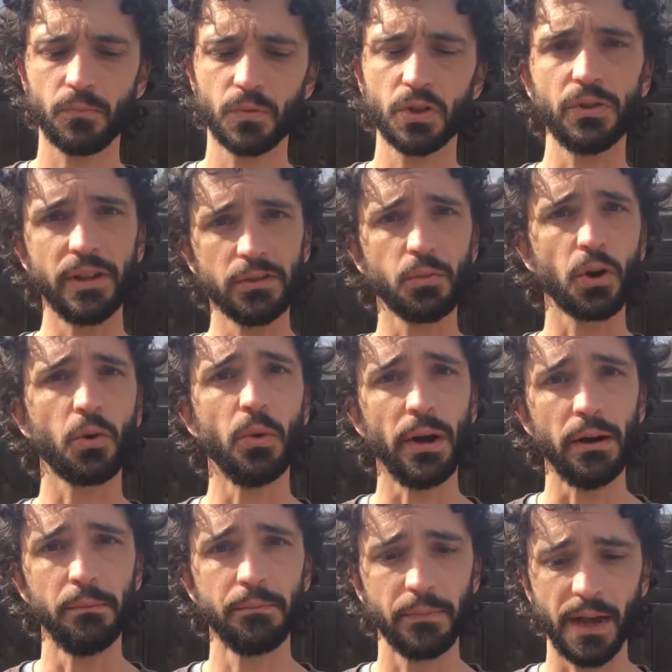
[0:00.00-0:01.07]
So these work
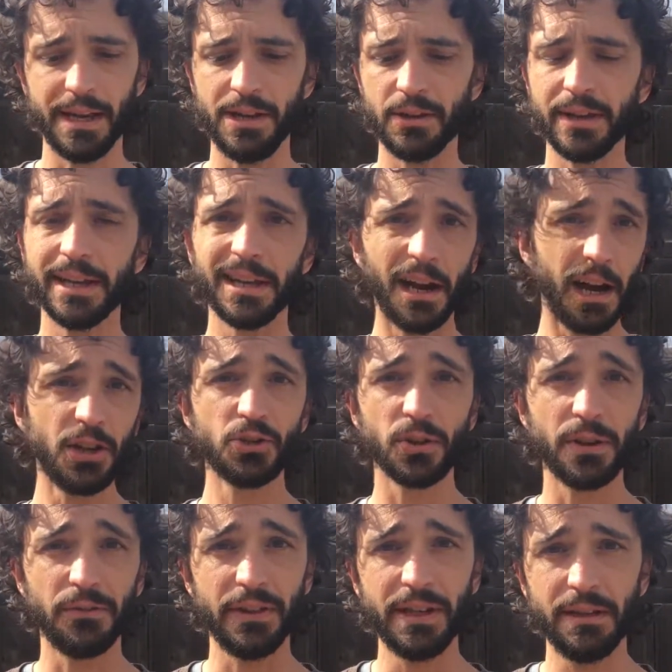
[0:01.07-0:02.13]
well, and you can get
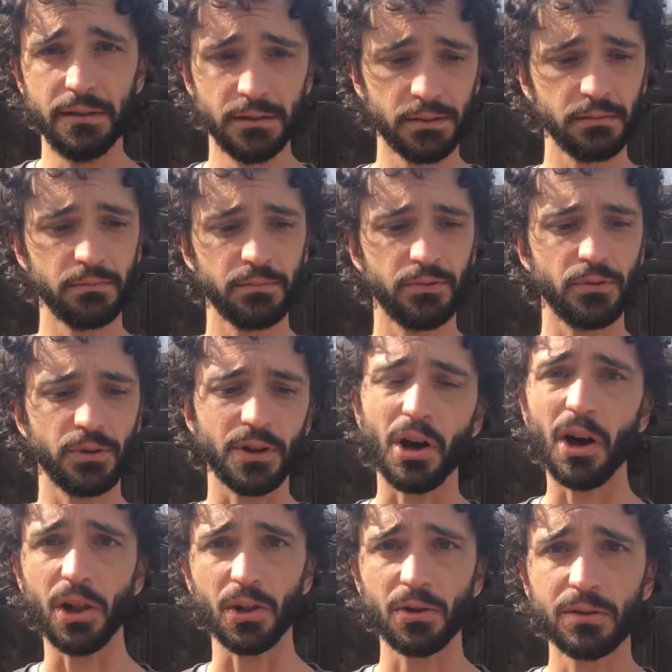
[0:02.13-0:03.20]
100 of these for
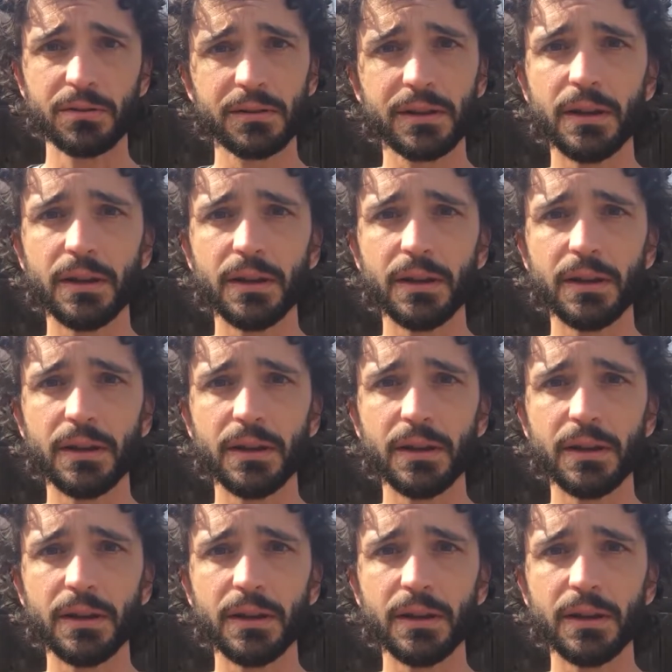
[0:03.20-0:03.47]
$1.